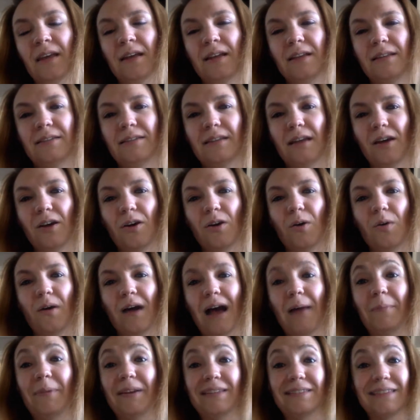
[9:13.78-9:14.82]
So
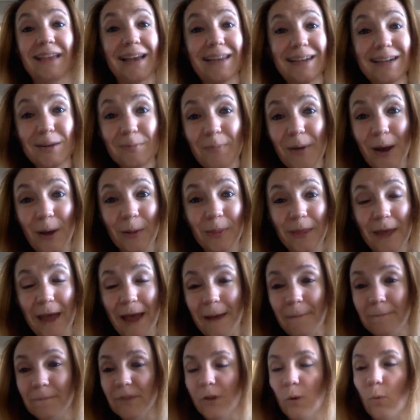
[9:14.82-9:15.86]
I'm excited about
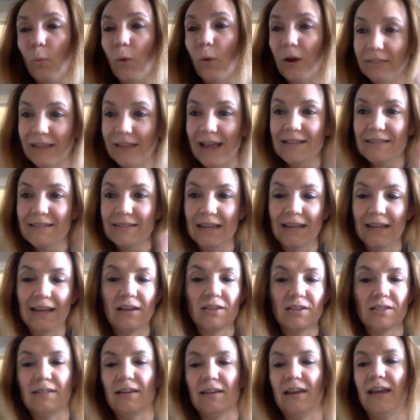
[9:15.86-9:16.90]
that. The one last thing
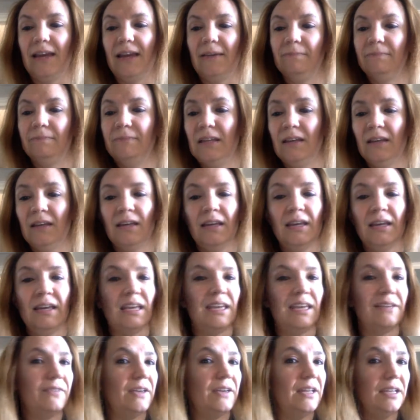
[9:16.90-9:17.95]
I'll say,
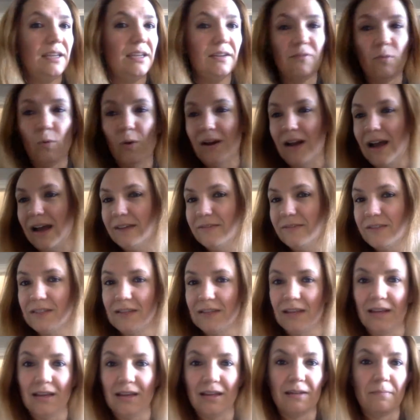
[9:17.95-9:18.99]
if any of what I have
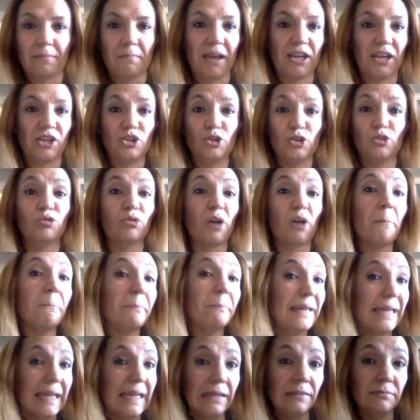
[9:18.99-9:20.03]
said makes you
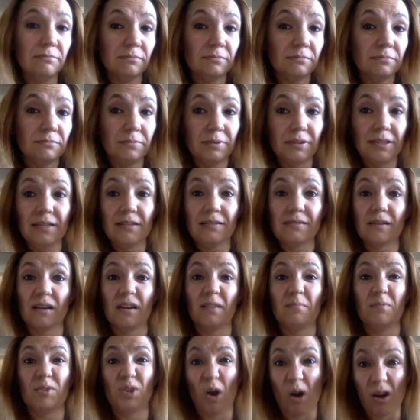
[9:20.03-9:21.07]
grumpy, please
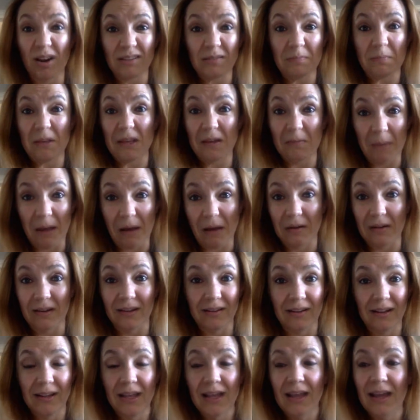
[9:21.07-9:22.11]
come talk to me about it.
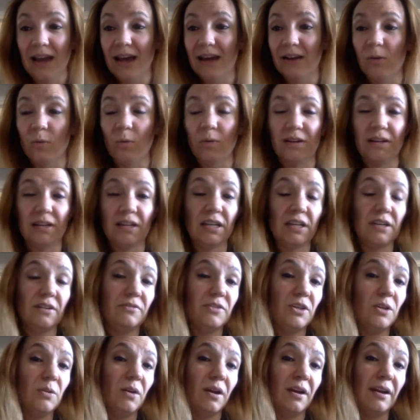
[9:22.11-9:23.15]
I don't want any of
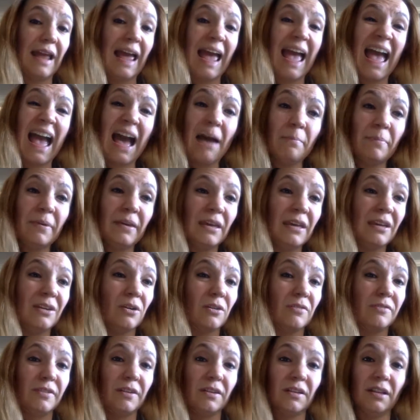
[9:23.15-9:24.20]
you unhappy
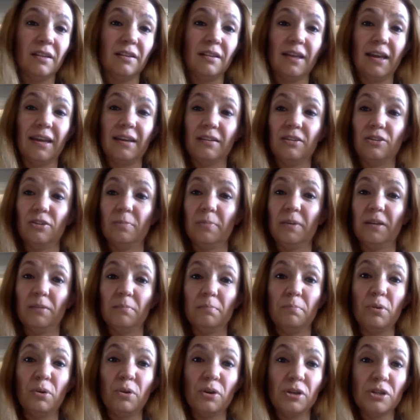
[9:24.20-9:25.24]
or feeling like you're being
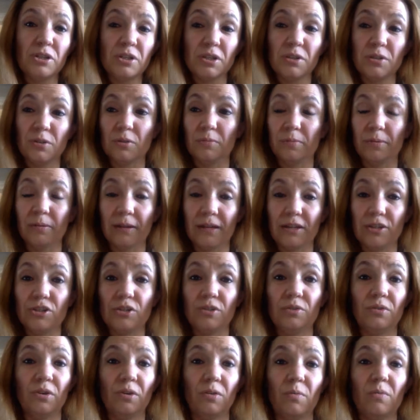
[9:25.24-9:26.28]
pushed into a place
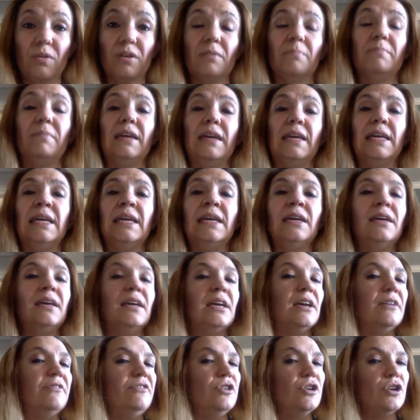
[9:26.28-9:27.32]
you don't want to be.
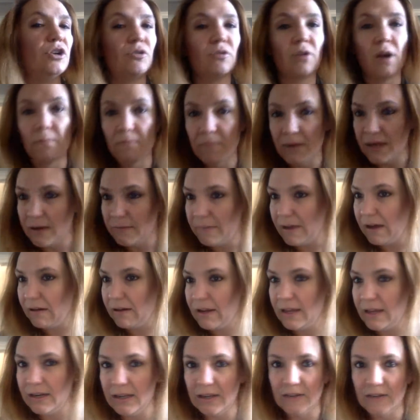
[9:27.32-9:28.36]
If you're grumpy
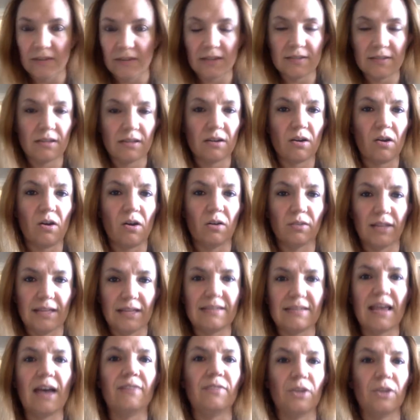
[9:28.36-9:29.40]
about any of this at all,
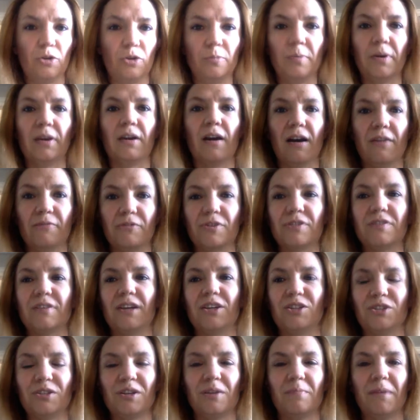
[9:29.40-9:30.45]
let's have an open
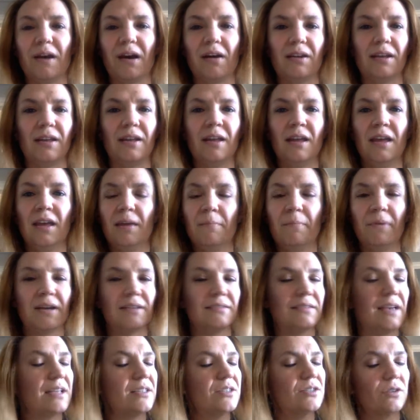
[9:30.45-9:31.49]
conversation about it,
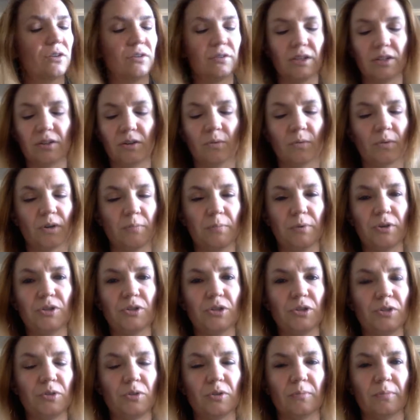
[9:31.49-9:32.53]
because I certainly don't want to
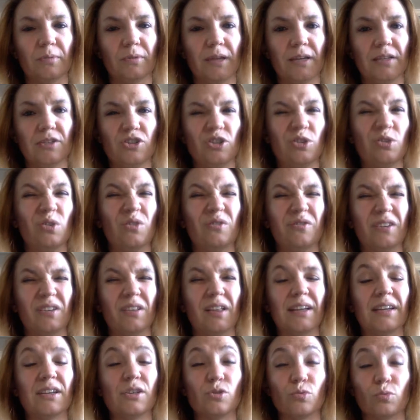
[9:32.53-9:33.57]
push you to a place you don't feel
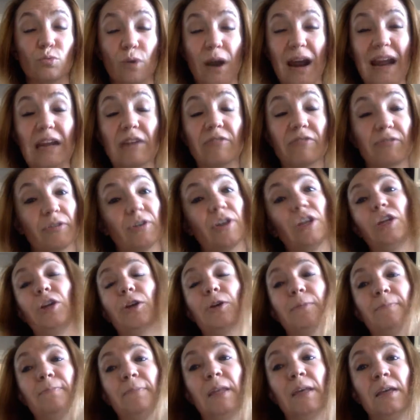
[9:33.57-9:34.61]
like is right for
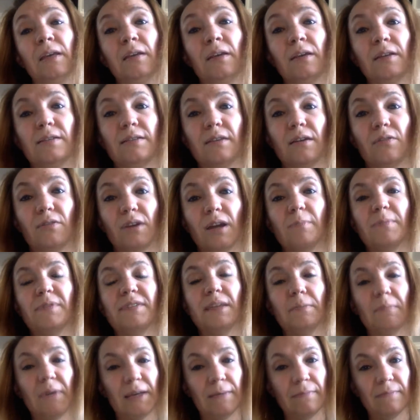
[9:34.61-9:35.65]
you. So come
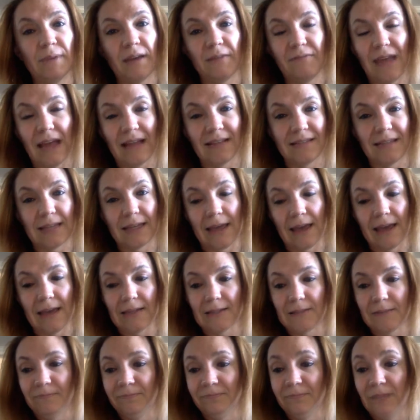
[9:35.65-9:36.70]
see me if that's the
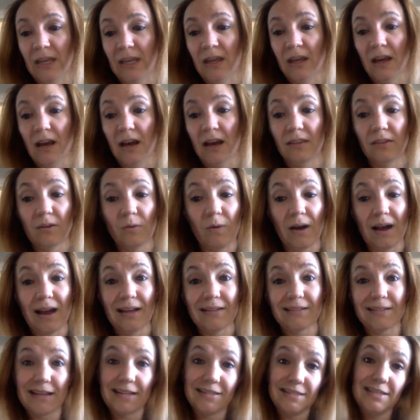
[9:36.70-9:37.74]
case.
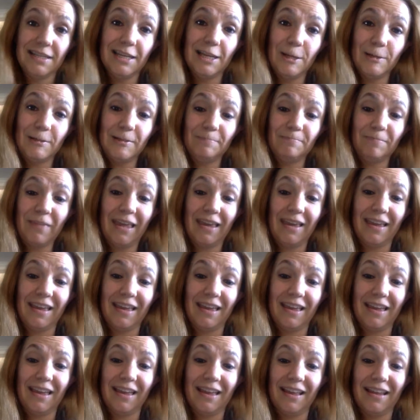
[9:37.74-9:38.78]
Otherwise, that's it.
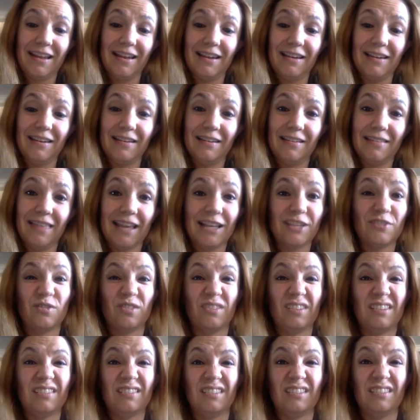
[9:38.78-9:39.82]
And thanks for
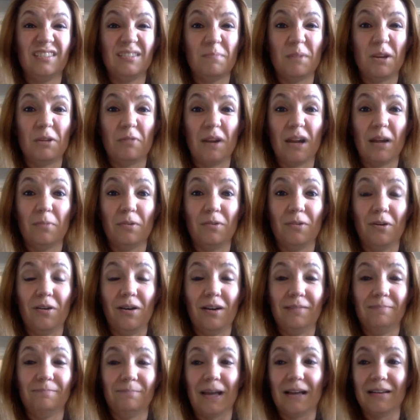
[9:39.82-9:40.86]
listening to me ramble
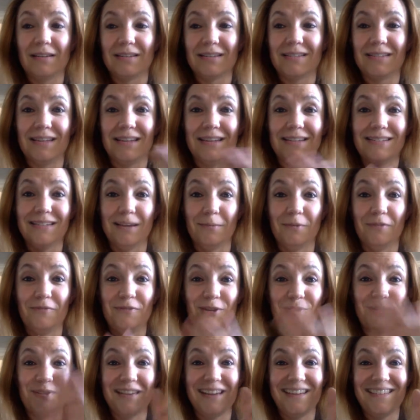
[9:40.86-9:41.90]
on. I'll see some of
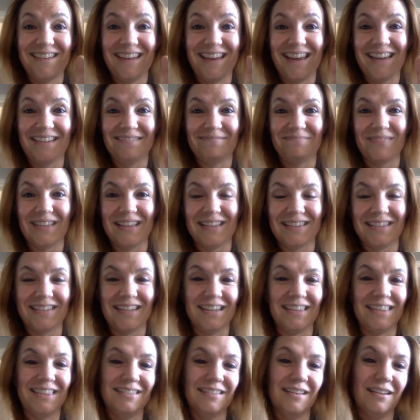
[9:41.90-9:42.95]
you Sunday and
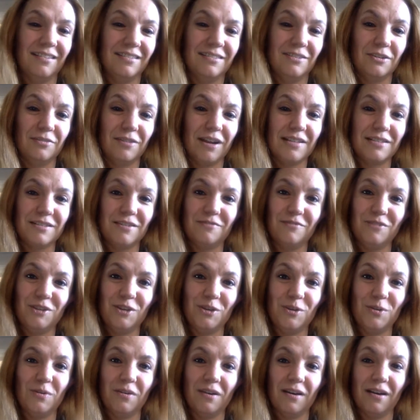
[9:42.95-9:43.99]
see the rest of
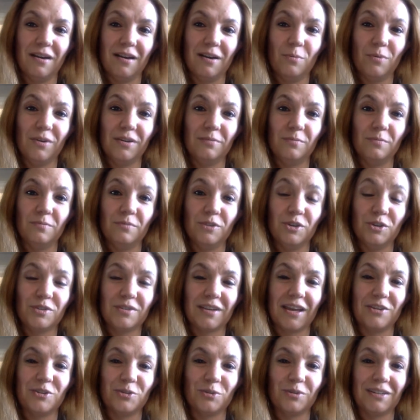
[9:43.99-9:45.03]
you when you're
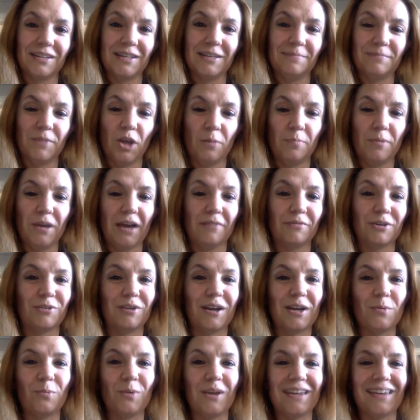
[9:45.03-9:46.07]
scheduled again. Hope you have a
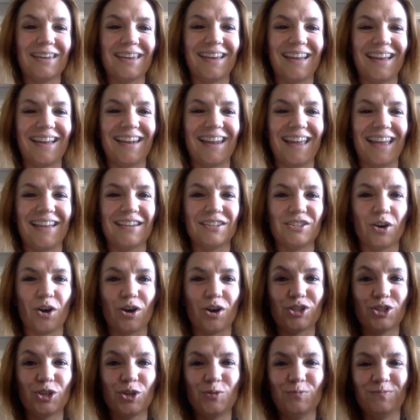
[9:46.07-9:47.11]
great weekend and
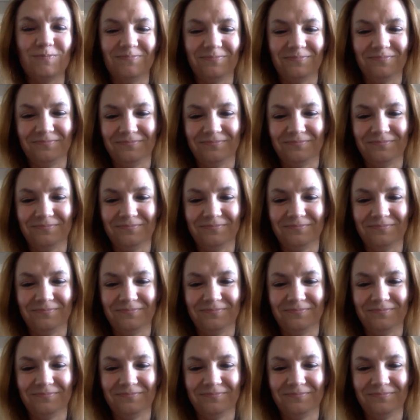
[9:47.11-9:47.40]
talk soon.